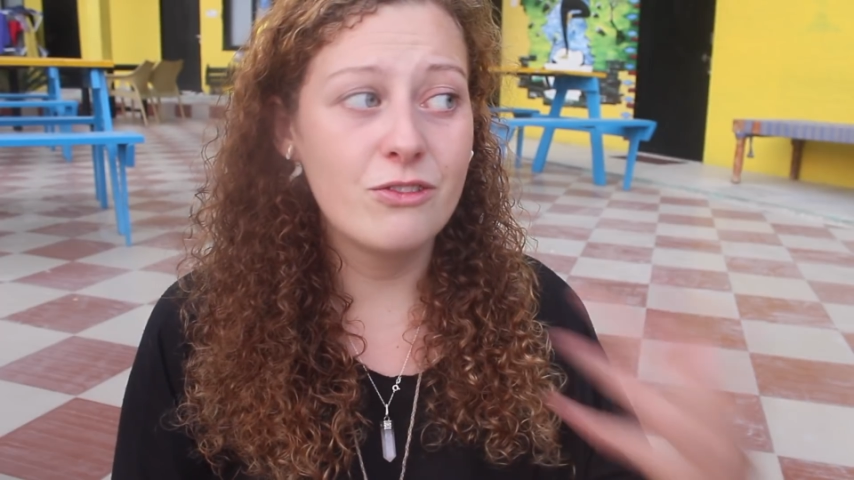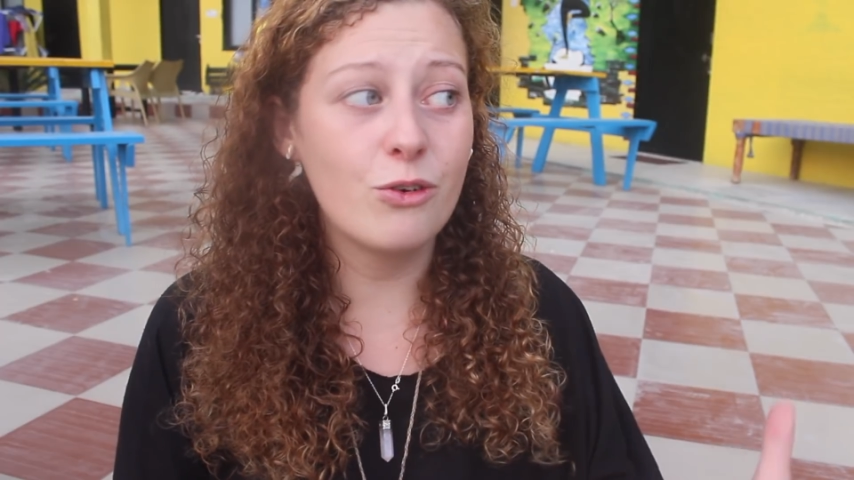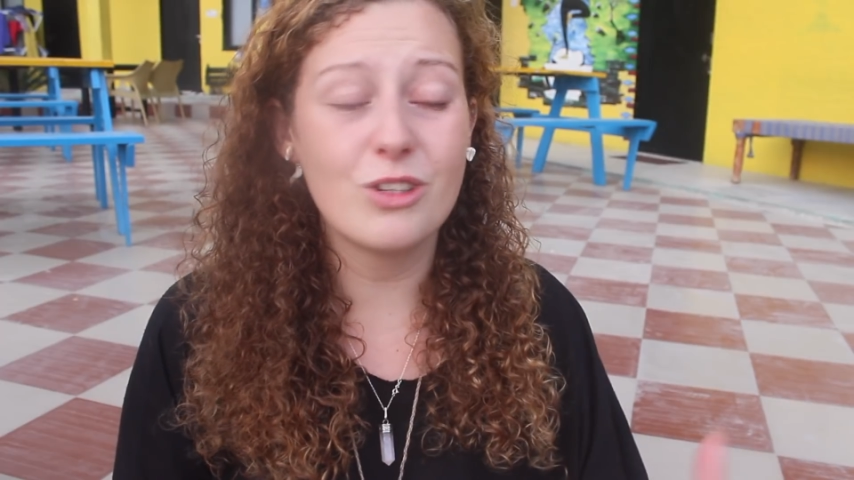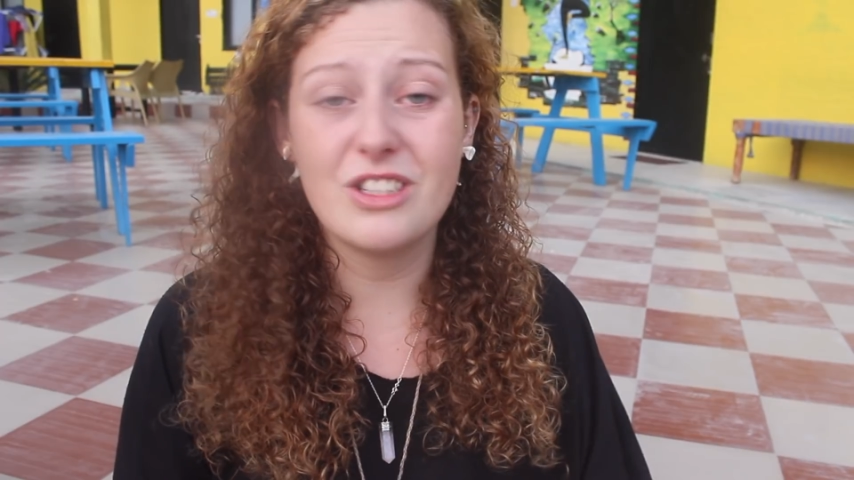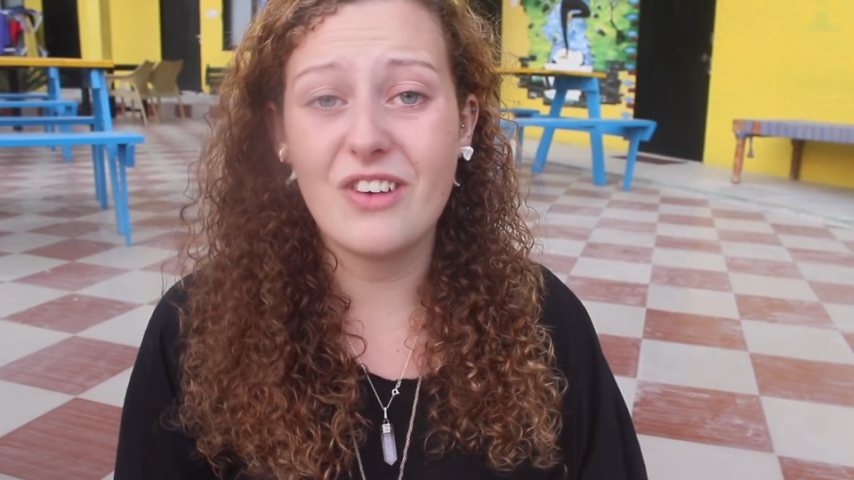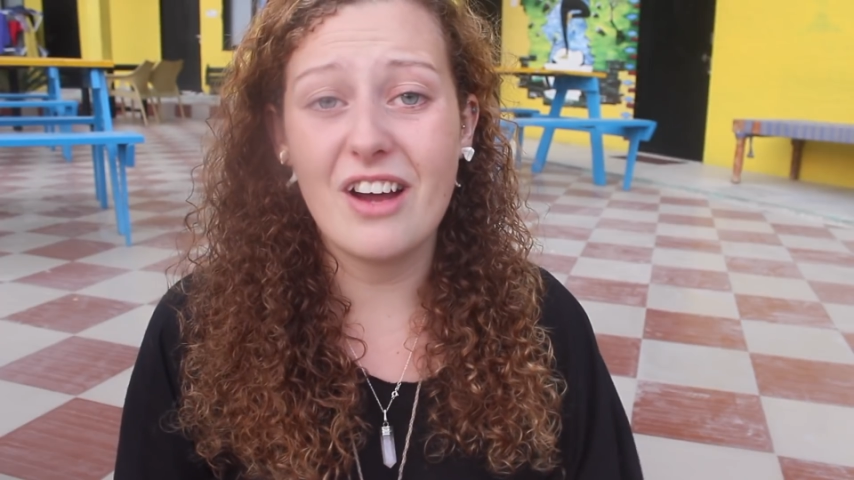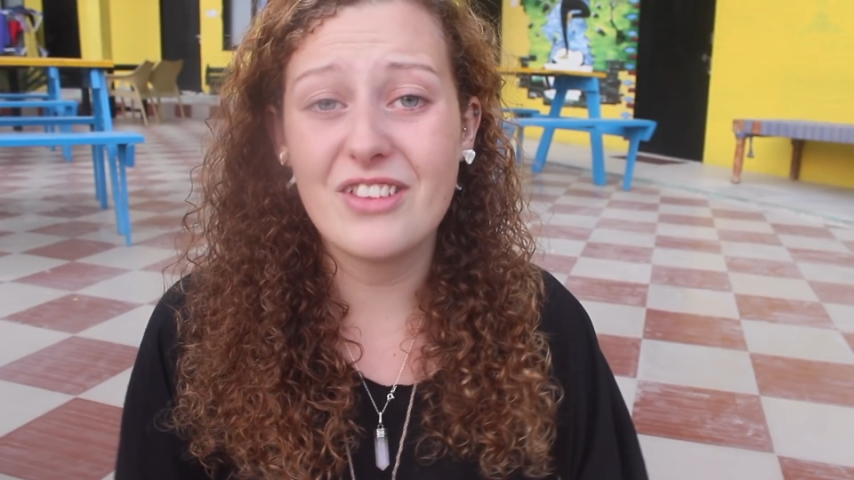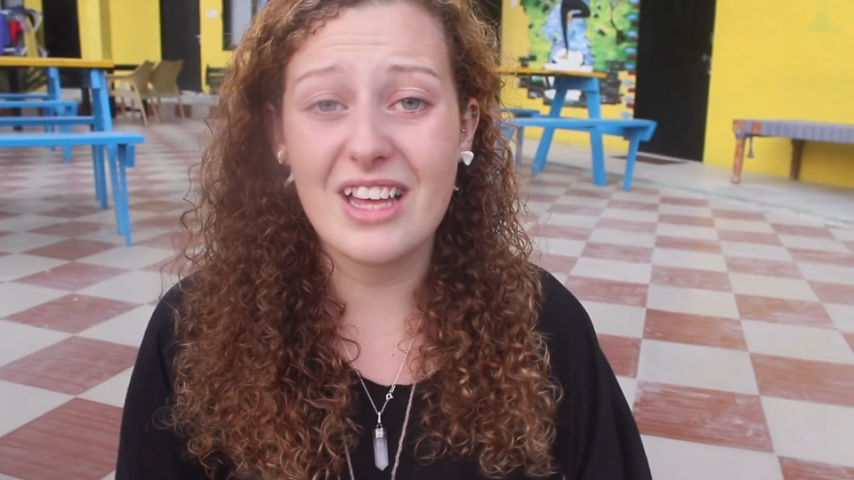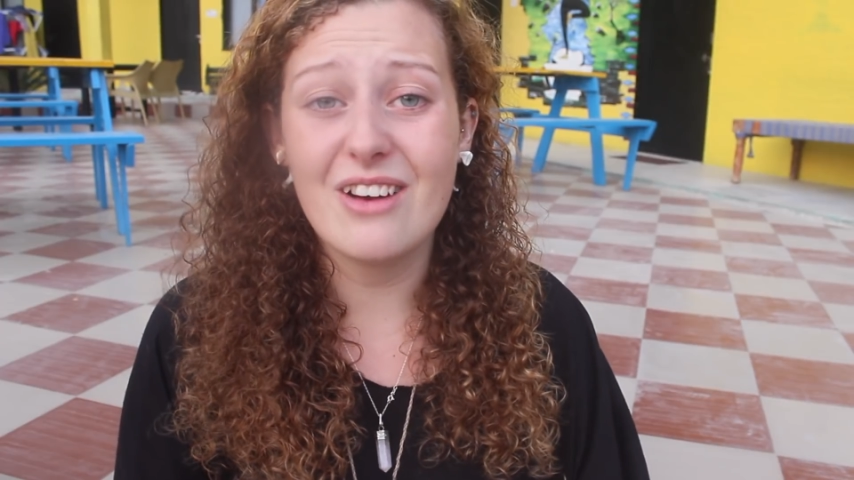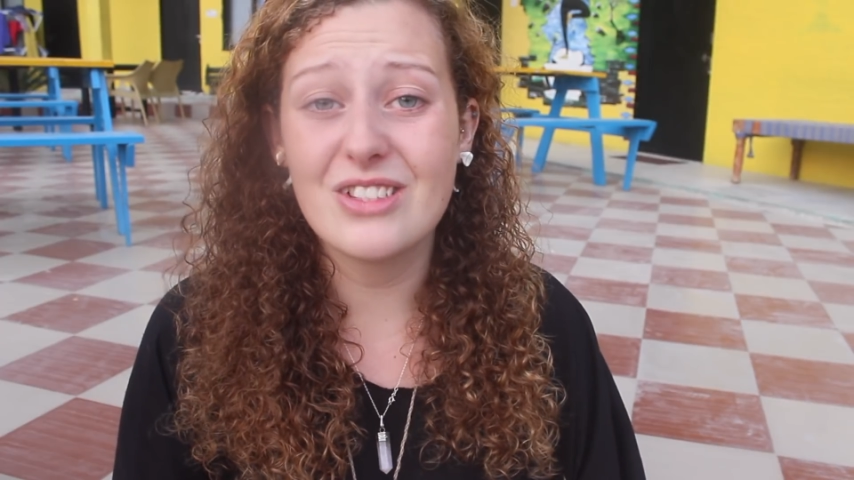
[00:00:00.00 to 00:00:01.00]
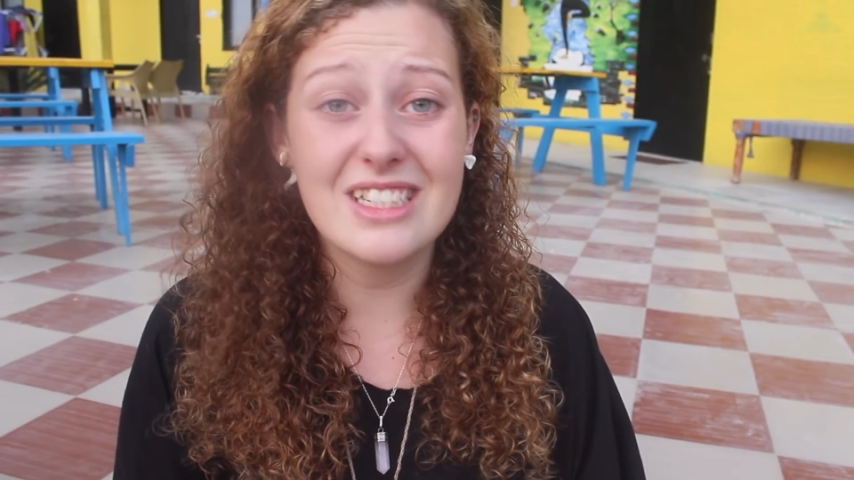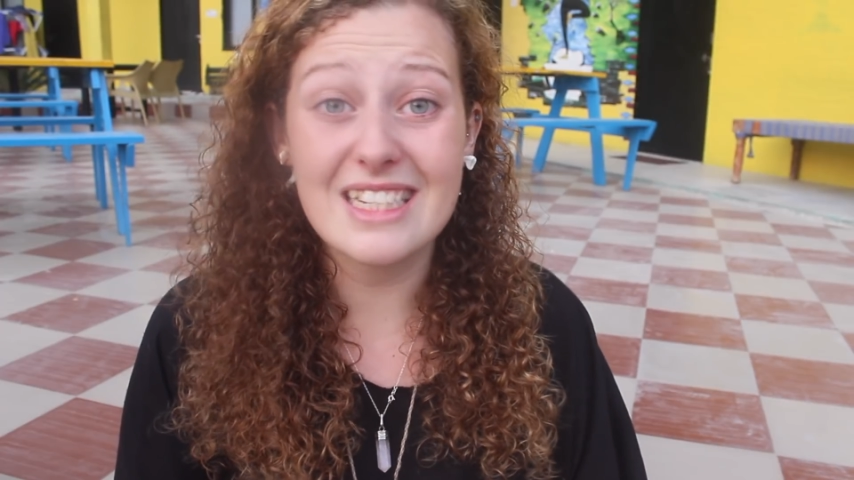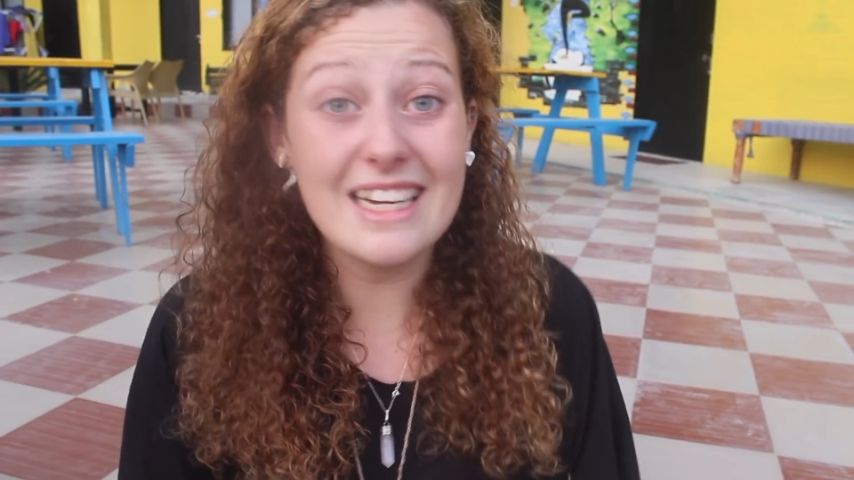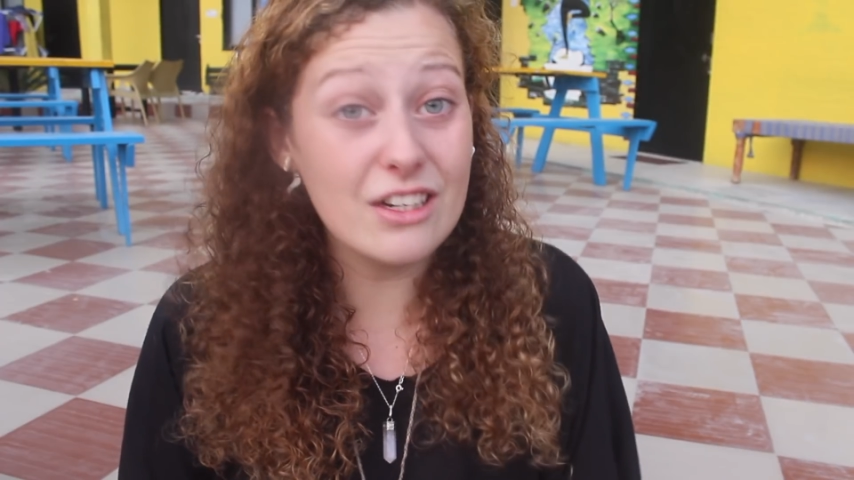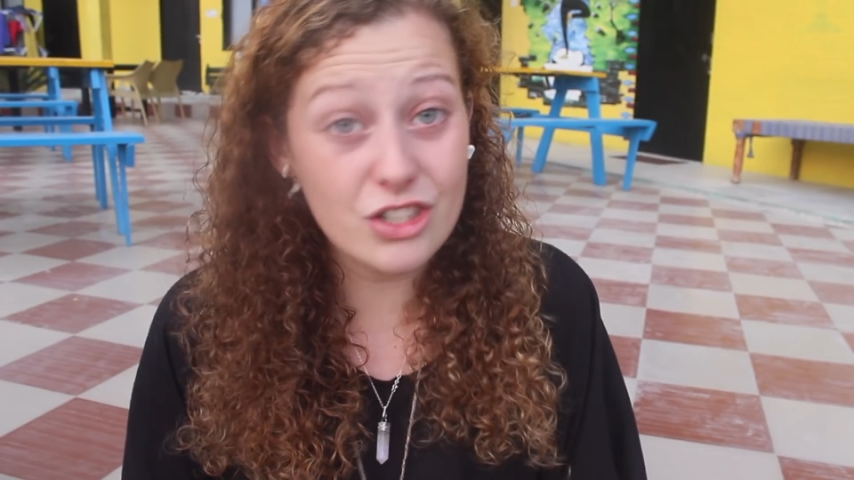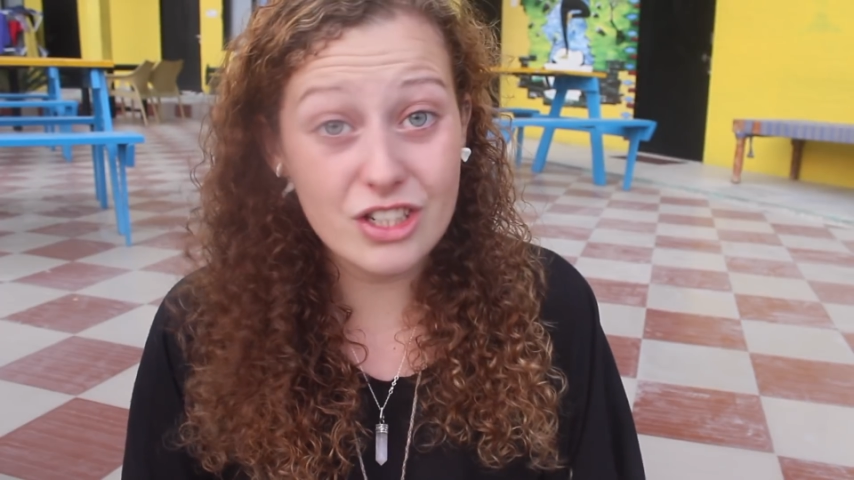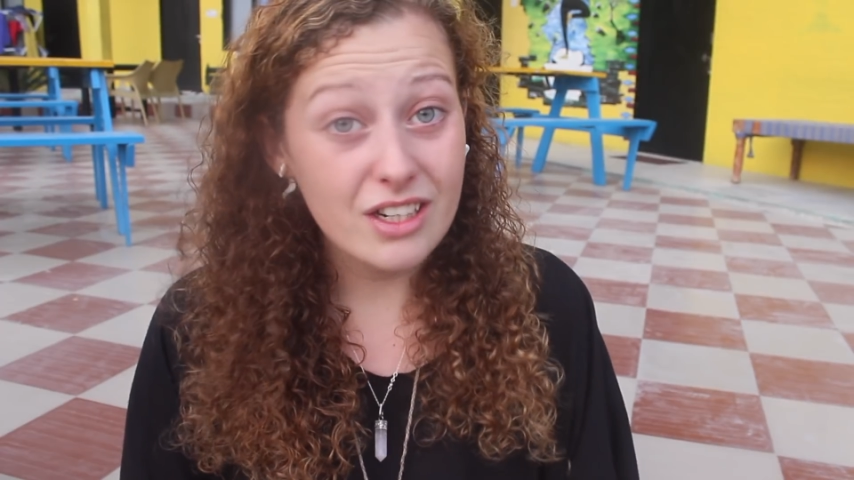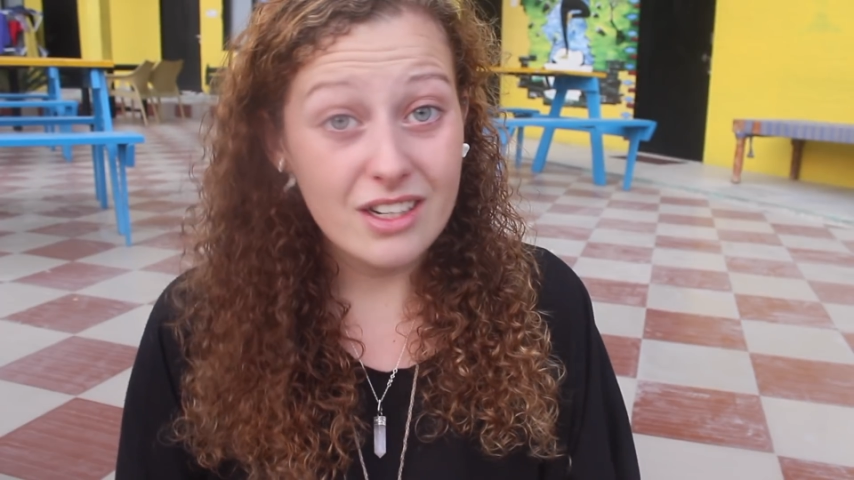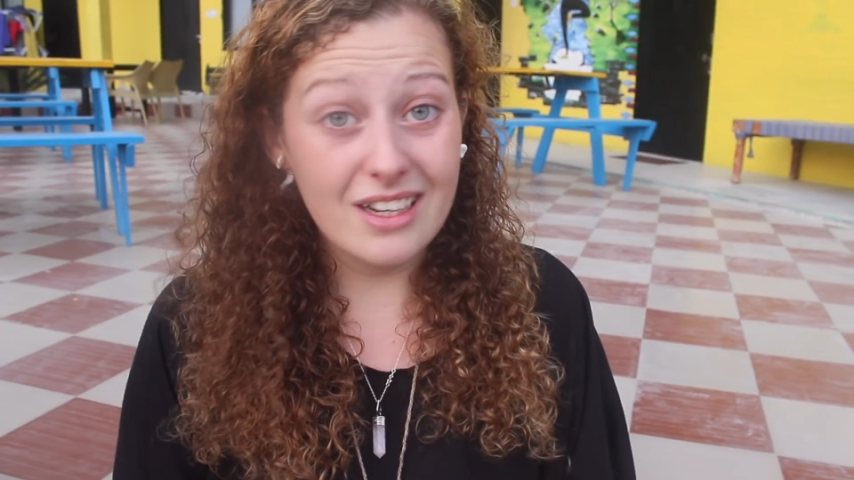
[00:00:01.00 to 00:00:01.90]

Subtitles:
45,000 each